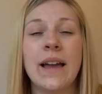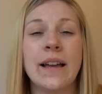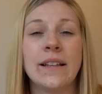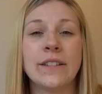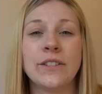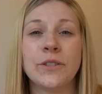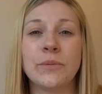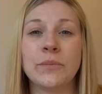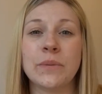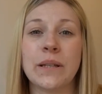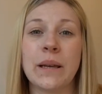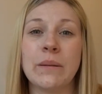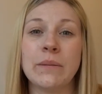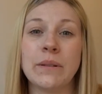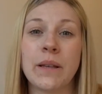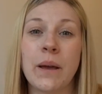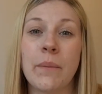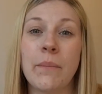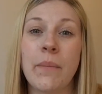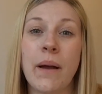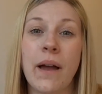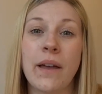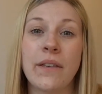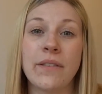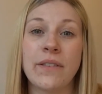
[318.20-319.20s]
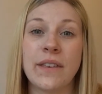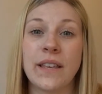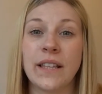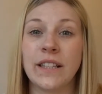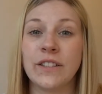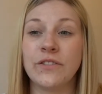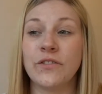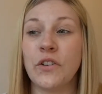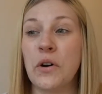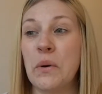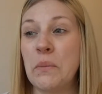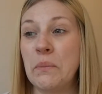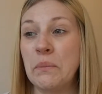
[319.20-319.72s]
Sometimes I buy
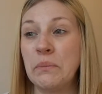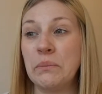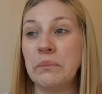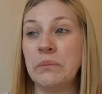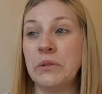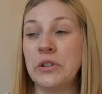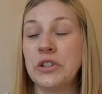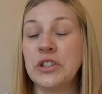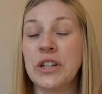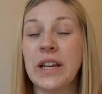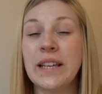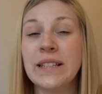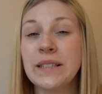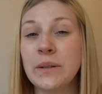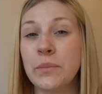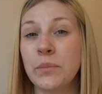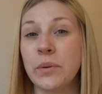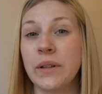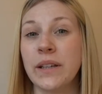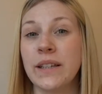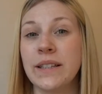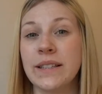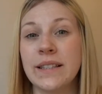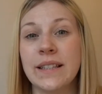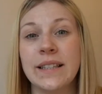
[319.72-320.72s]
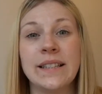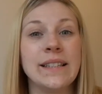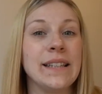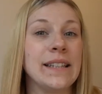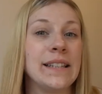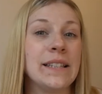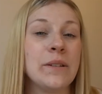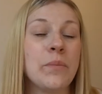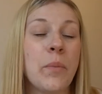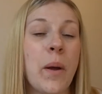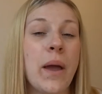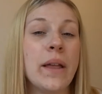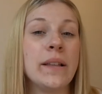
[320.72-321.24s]
things from much nicer places. It
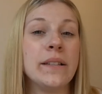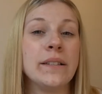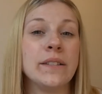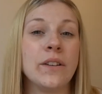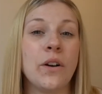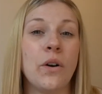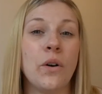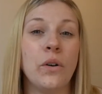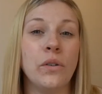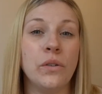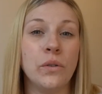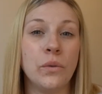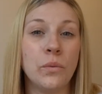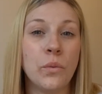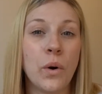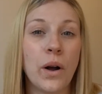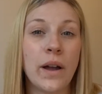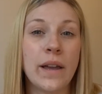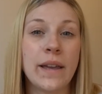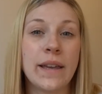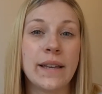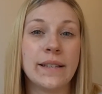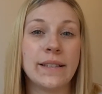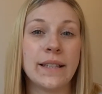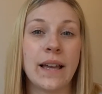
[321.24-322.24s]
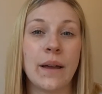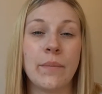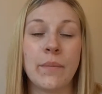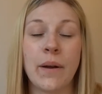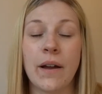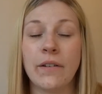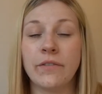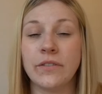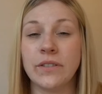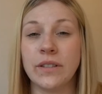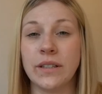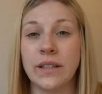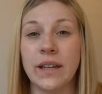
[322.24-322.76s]
depends on what it is I'm
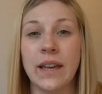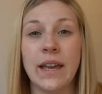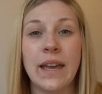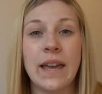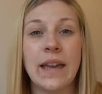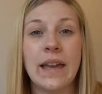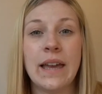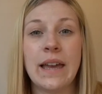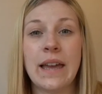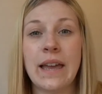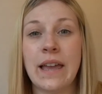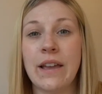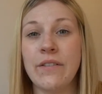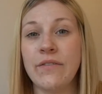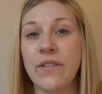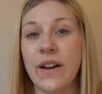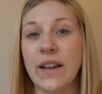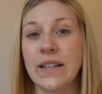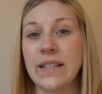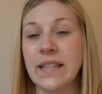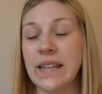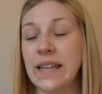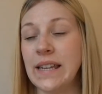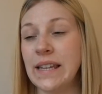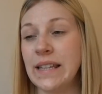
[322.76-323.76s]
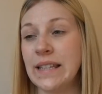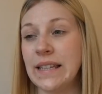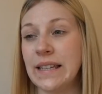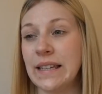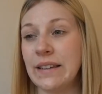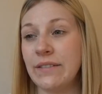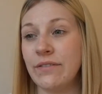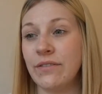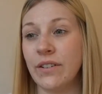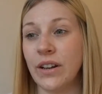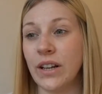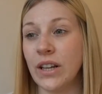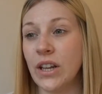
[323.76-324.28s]
after, if I need
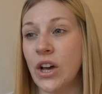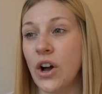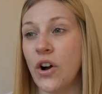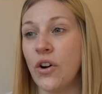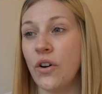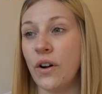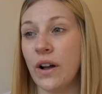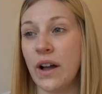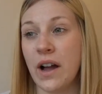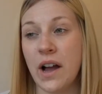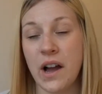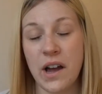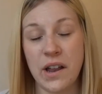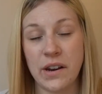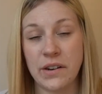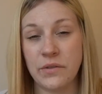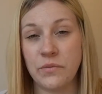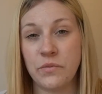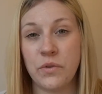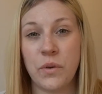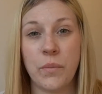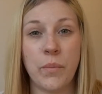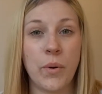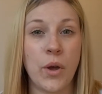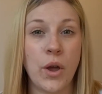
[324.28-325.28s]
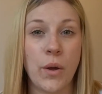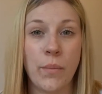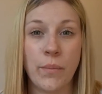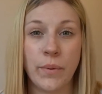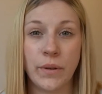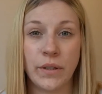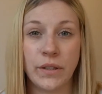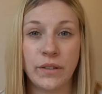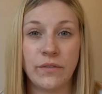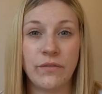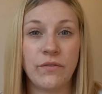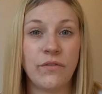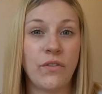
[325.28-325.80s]
it for long, and the
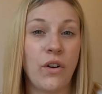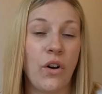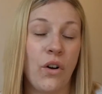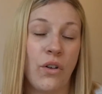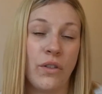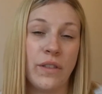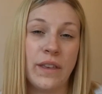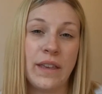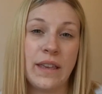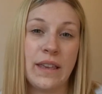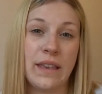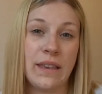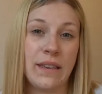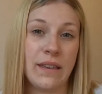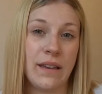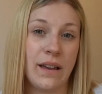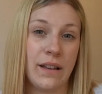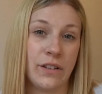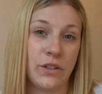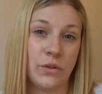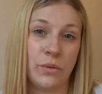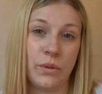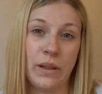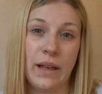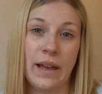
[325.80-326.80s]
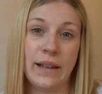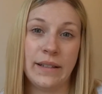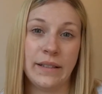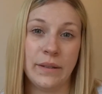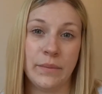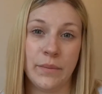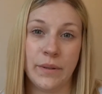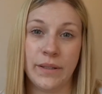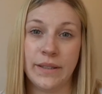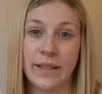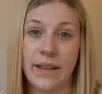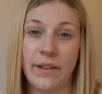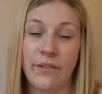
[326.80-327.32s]
purpose for the actual
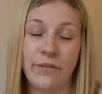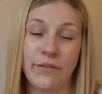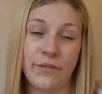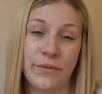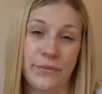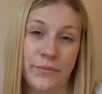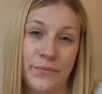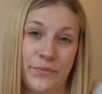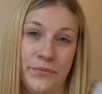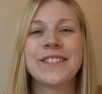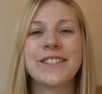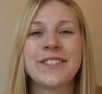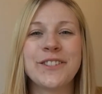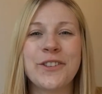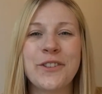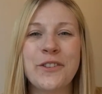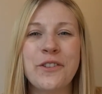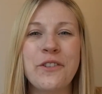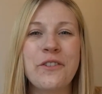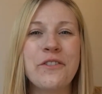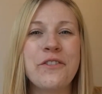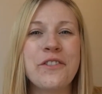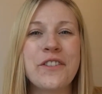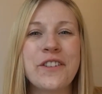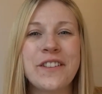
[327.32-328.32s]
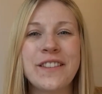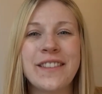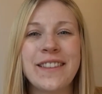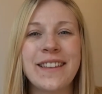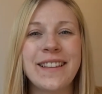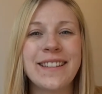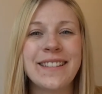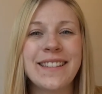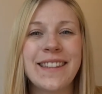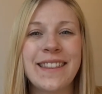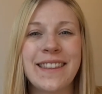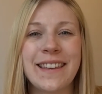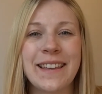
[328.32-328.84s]
item itself. So the third
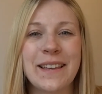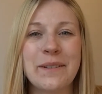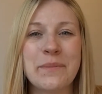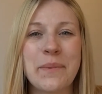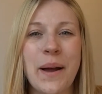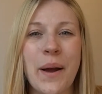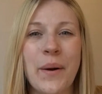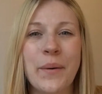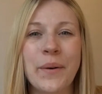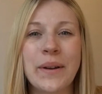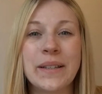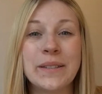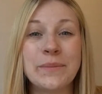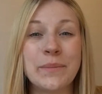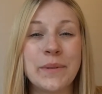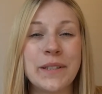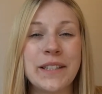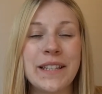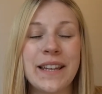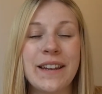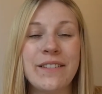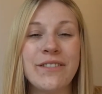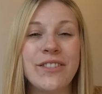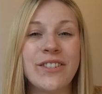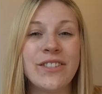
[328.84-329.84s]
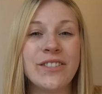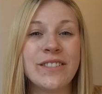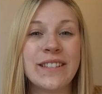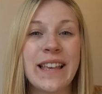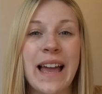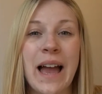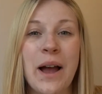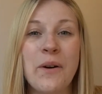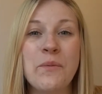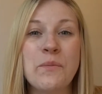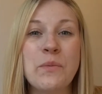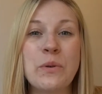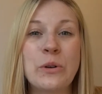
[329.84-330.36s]
thing to think about is materials.
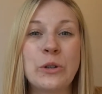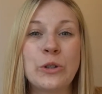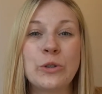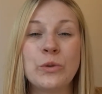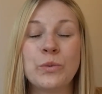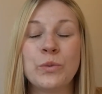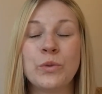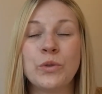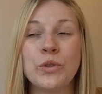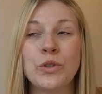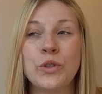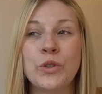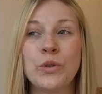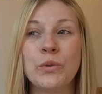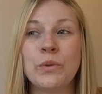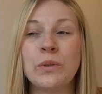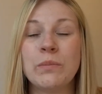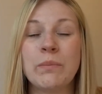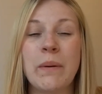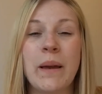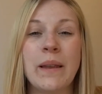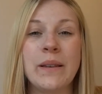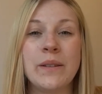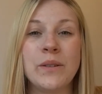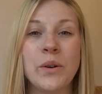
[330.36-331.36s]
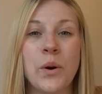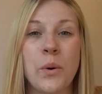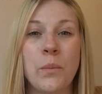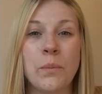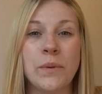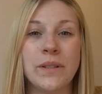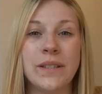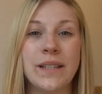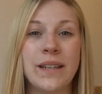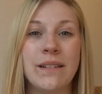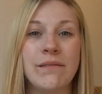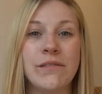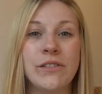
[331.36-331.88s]
How much would you spend on
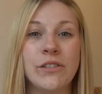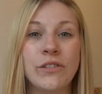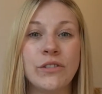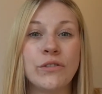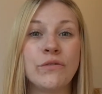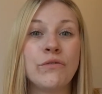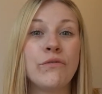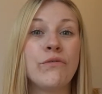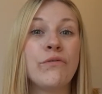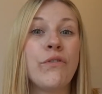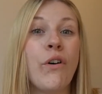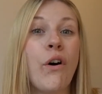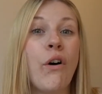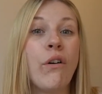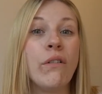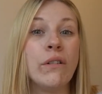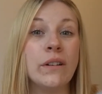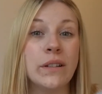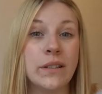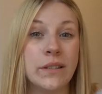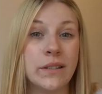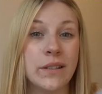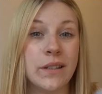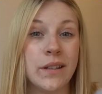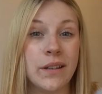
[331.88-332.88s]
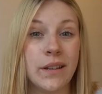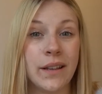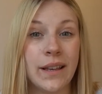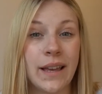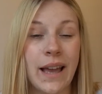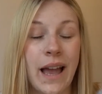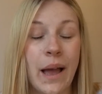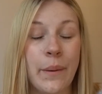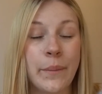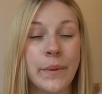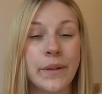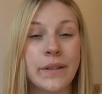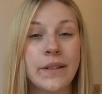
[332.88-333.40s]
materials for a certain
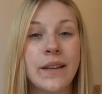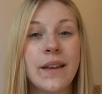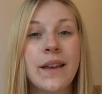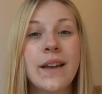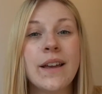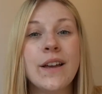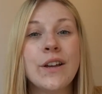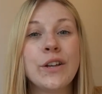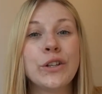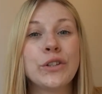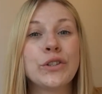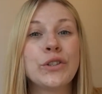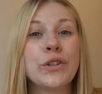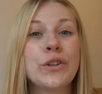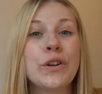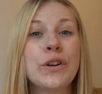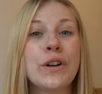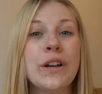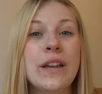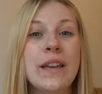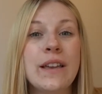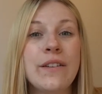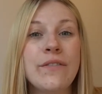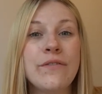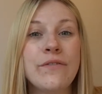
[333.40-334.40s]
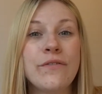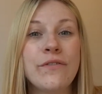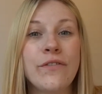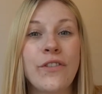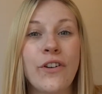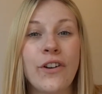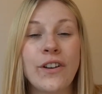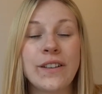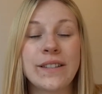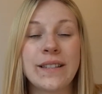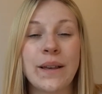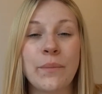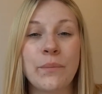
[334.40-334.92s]
garment? So if, for
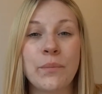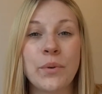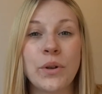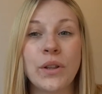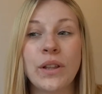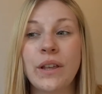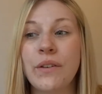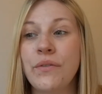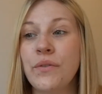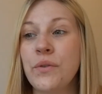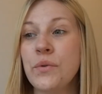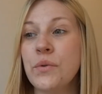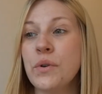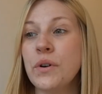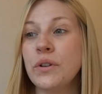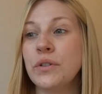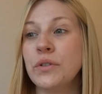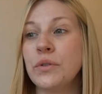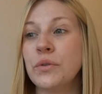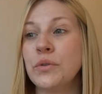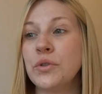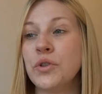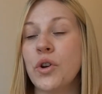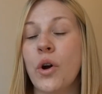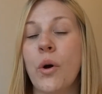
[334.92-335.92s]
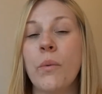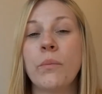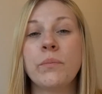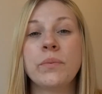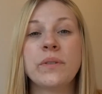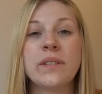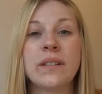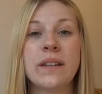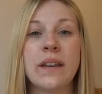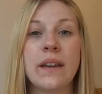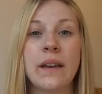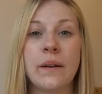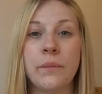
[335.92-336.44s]
example, if you go to a shop,
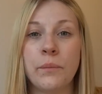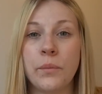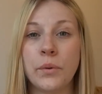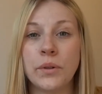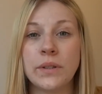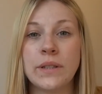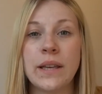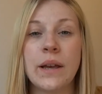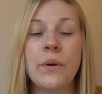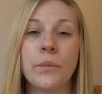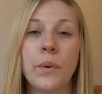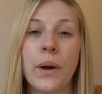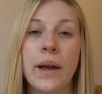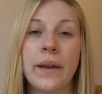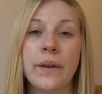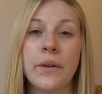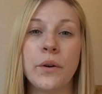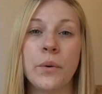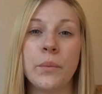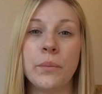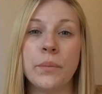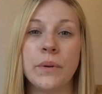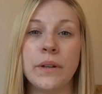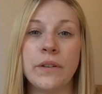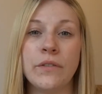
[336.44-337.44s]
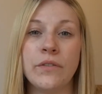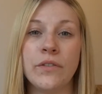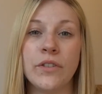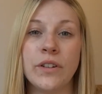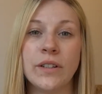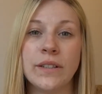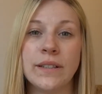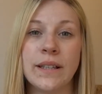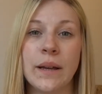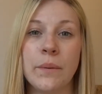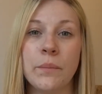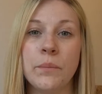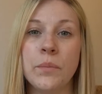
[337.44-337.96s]
say we'll take White Company for
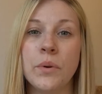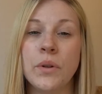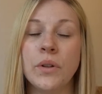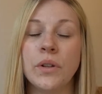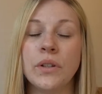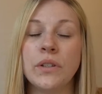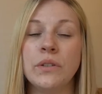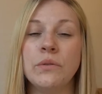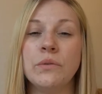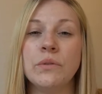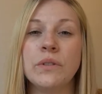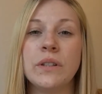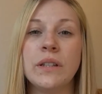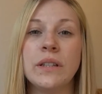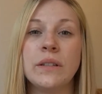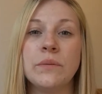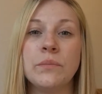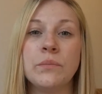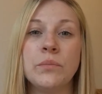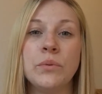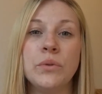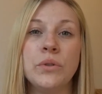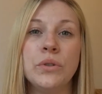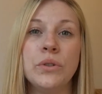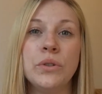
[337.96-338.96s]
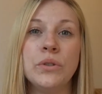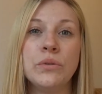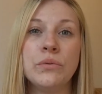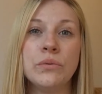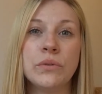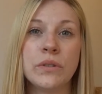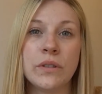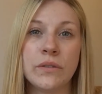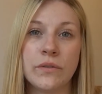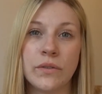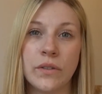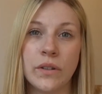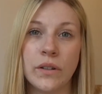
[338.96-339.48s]
example, and you see this
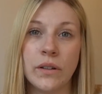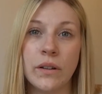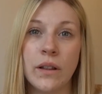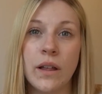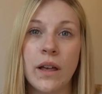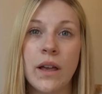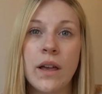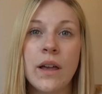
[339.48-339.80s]
beautiful